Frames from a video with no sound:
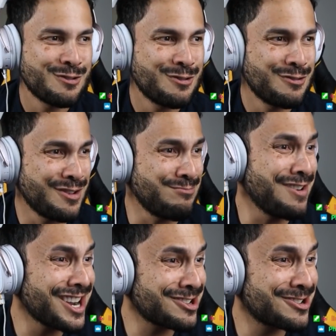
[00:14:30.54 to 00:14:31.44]
They
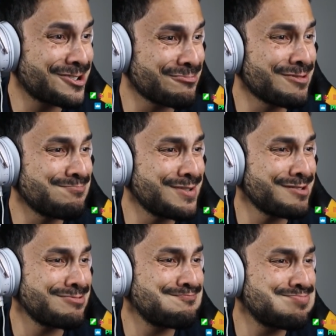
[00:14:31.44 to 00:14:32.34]
massacred my
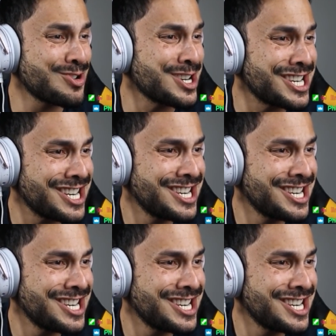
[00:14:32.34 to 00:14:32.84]
baby boy.